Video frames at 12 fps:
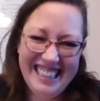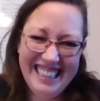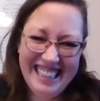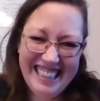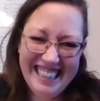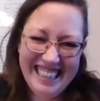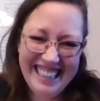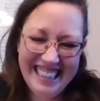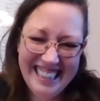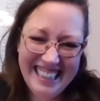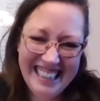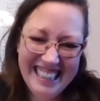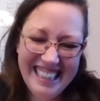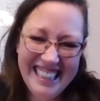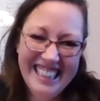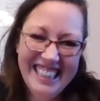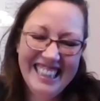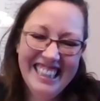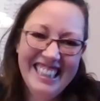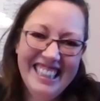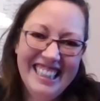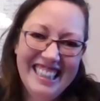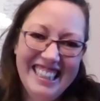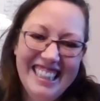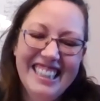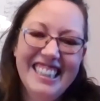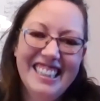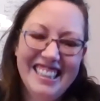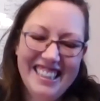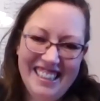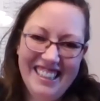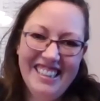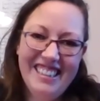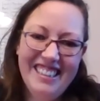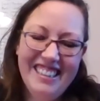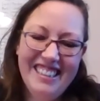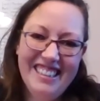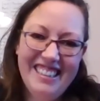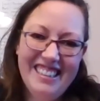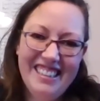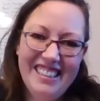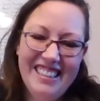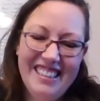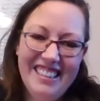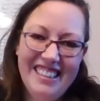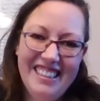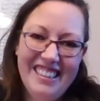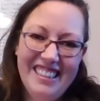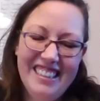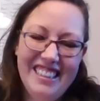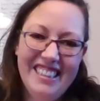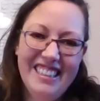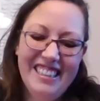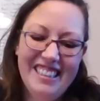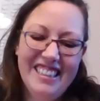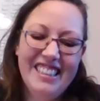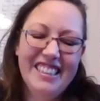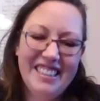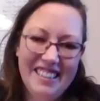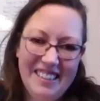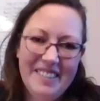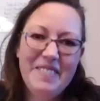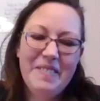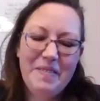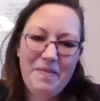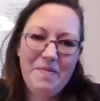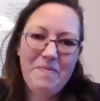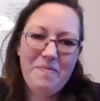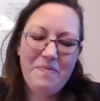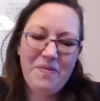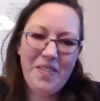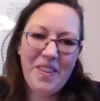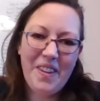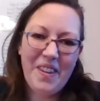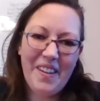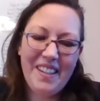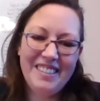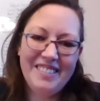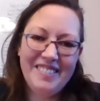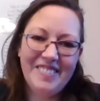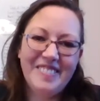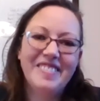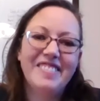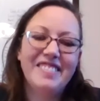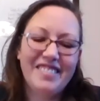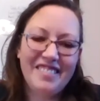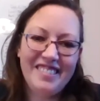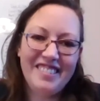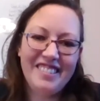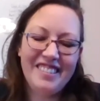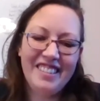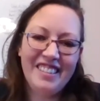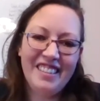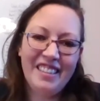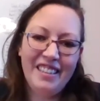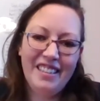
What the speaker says: The person shown says nothing.